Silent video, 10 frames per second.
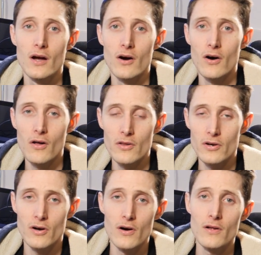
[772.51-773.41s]
all in
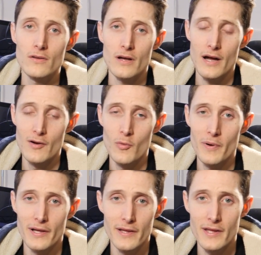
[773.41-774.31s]
all, I hope
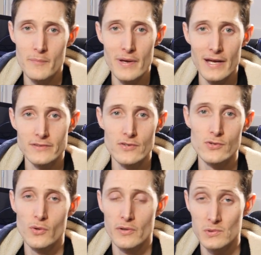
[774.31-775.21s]
I can get back to
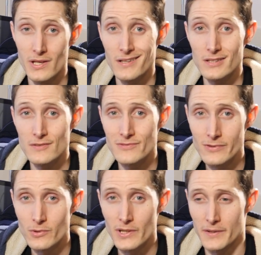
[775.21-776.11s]
doing what I love
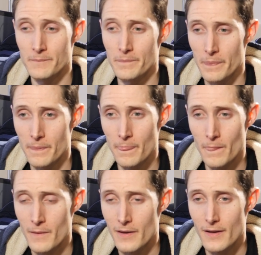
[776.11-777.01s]
doing.
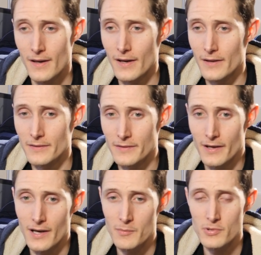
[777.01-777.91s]
And
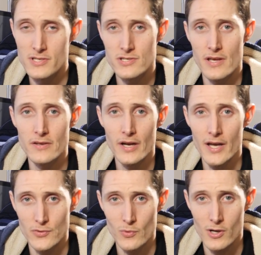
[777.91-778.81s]
I appreciate you
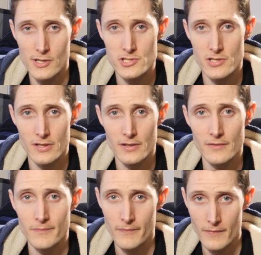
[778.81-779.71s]
guys watching,
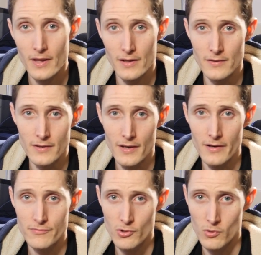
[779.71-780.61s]
and
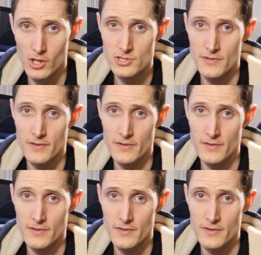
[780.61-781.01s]
if you're watching